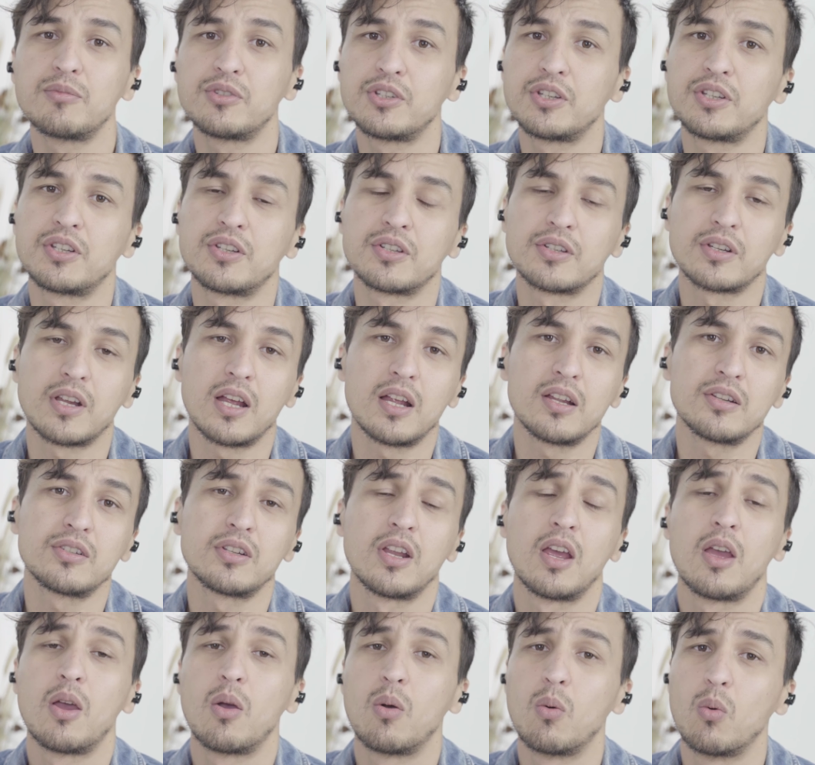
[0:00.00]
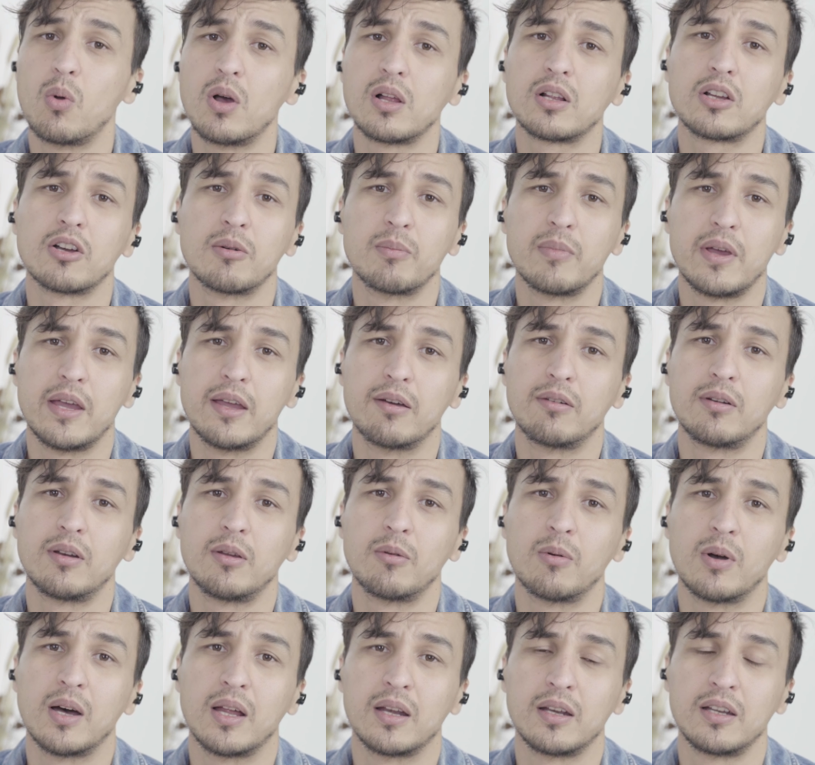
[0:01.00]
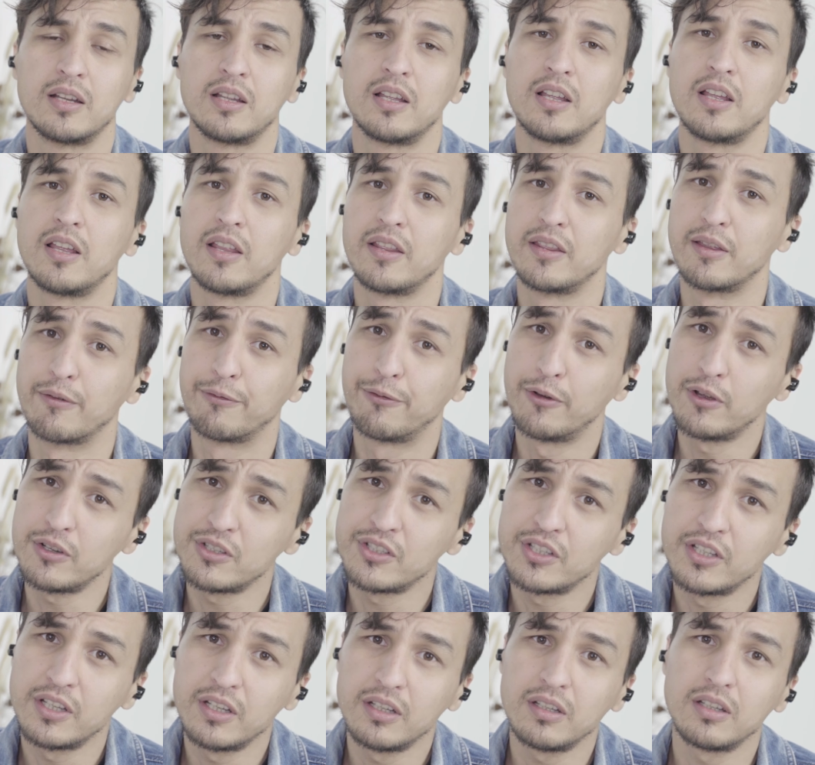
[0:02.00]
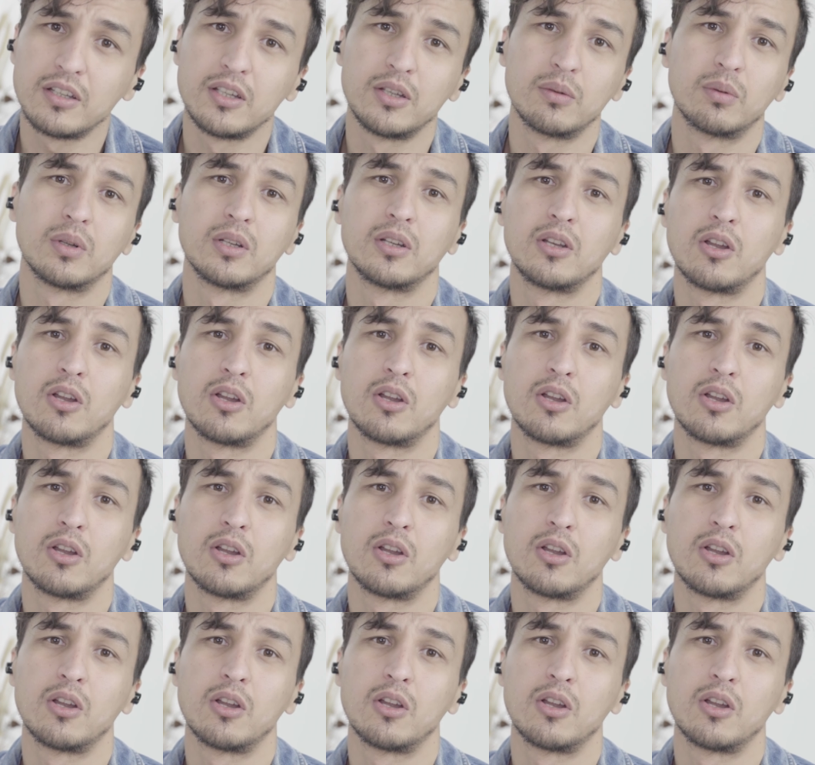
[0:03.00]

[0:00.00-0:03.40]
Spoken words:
This is Hans, welcome everyone. The first thing you will